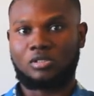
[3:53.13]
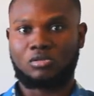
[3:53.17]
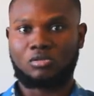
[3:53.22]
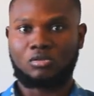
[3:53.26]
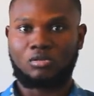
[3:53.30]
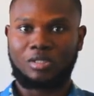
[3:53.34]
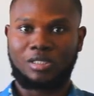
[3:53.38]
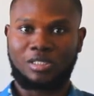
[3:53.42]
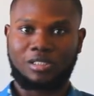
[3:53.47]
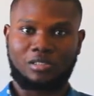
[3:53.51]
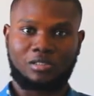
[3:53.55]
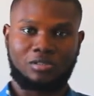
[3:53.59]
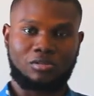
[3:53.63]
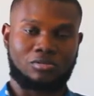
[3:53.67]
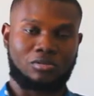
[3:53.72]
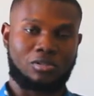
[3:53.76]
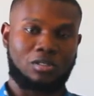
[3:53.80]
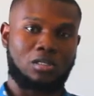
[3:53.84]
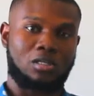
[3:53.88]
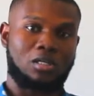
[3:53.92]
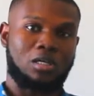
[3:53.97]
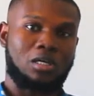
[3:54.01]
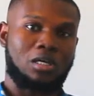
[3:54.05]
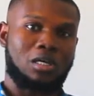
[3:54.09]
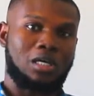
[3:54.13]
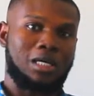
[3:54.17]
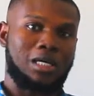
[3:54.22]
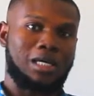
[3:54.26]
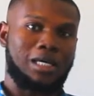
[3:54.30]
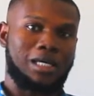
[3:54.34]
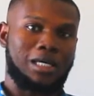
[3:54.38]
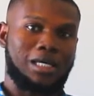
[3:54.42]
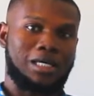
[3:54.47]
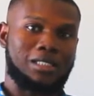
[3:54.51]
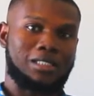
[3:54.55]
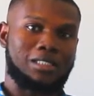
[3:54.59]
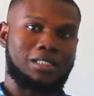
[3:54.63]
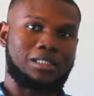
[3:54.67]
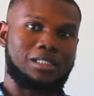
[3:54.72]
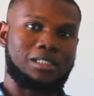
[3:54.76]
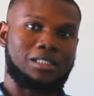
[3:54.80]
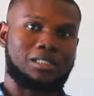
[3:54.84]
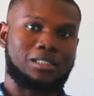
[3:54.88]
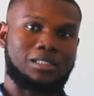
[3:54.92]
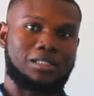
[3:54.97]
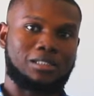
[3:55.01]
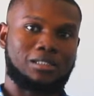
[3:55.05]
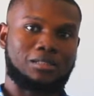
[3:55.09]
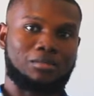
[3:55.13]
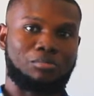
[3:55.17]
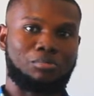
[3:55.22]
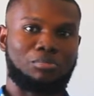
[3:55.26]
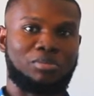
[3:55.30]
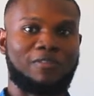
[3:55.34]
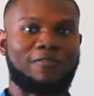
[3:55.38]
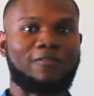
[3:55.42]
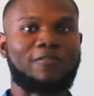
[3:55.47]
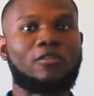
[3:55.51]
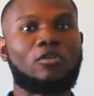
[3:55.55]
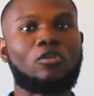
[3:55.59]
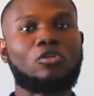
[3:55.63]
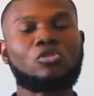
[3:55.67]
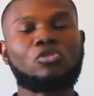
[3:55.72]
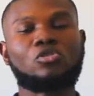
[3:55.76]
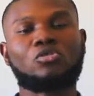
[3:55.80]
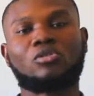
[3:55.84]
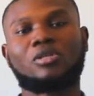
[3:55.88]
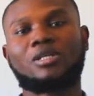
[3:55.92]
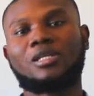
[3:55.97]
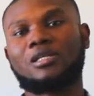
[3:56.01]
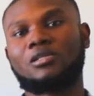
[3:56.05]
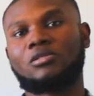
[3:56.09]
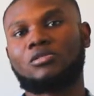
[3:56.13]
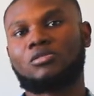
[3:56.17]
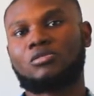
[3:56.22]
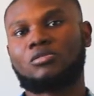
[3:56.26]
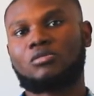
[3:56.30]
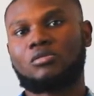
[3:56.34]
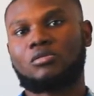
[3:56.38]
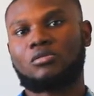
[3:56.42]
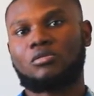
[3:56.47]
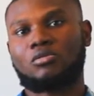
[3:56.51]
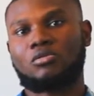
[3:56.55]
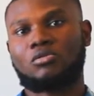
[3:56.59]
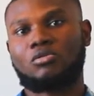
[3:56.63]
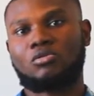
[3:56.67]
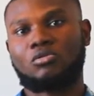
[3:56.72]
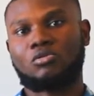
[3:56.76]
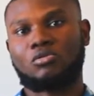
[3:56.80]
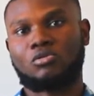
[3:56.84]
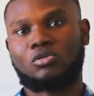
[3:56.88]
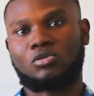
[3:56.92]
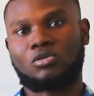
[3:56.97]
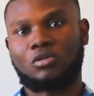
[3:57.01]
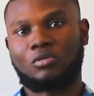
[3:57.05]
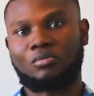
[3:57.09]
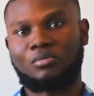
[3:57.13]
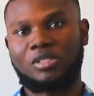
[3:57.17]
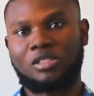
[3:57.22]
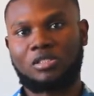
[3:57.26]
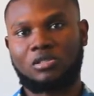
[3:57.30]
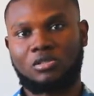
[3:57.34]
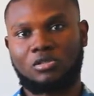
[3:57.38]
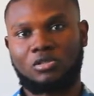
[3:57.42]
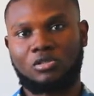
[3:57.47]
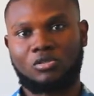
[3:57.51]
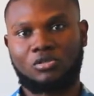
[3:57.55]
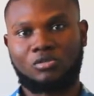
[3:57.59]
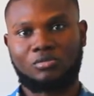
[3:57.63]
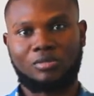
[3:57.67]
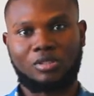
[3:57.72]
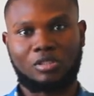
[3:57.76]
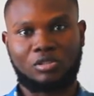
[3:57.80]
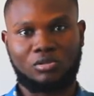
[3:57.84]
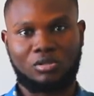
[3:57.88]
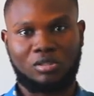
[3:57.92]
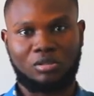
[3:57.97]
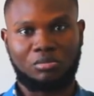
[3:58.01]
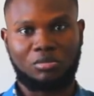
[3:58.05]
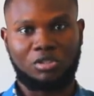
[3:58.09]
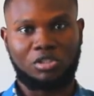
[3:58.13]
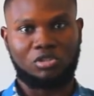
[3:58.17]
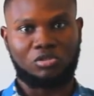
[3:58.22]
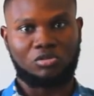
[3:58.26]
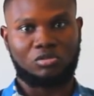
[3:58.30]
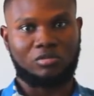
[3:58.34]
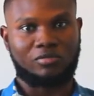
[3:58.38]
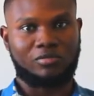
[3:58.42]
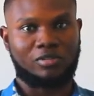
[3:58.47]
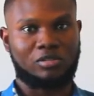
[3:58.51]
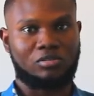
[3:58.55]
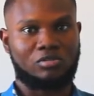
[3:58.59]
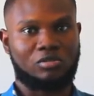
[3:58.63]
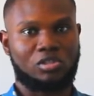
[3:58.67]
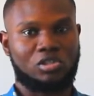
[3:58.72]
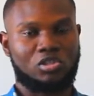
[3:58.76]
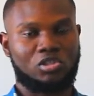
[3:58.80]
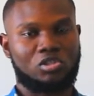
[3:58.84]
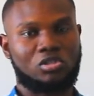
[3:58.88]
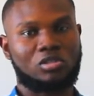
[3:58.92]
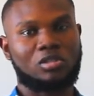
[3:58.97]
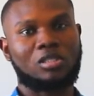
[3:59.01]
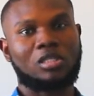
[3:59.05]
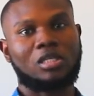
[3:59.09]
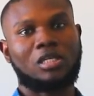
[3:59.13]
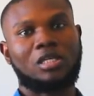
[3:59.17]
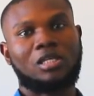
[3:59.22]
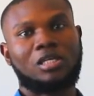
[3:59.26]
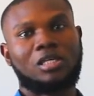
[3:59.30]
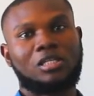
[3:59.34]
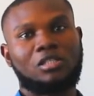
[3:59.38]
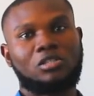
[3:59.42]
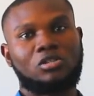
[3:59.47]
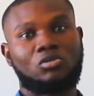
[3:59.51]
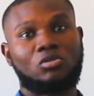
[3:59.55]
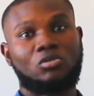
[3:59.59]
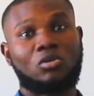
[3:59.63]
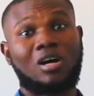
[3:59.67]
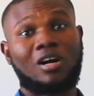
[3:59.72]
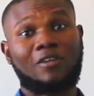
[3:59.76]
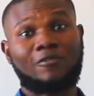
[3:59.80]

it's so necessary. And before you get to submit your document to the Ministry of Education, you